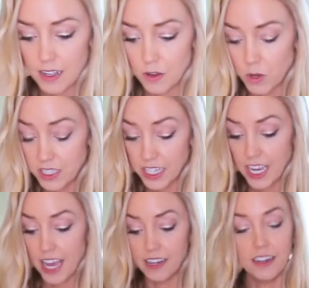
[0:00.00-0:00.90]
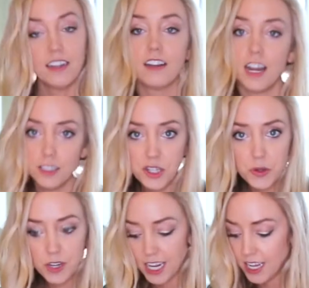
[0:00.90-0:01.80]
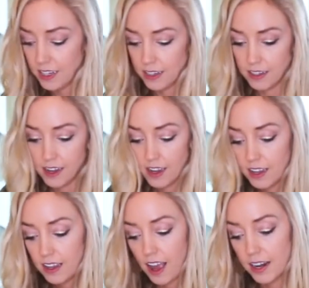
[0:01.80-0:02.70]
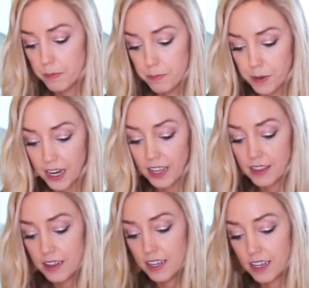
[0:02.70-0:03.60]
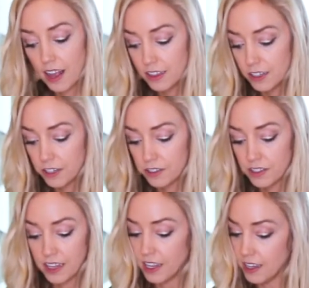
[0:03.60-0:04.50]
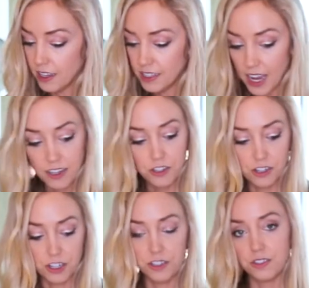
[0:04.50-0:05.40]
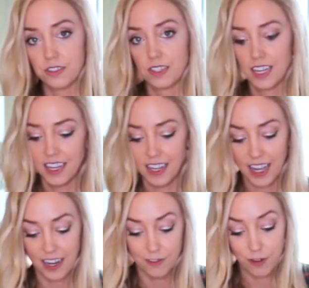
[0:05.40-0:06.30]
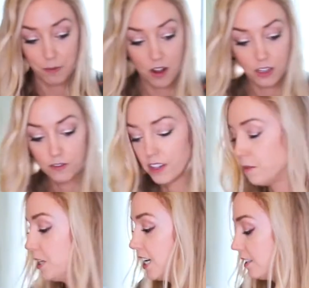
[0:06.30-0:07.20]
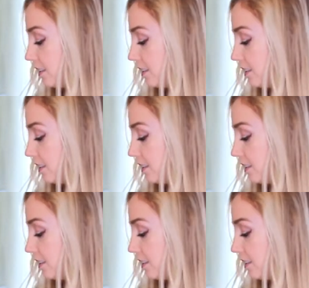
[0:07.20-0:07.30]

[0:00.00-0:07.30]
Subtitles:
Once again, not too neat, kind of bringing the colors and the textures in from all over the place.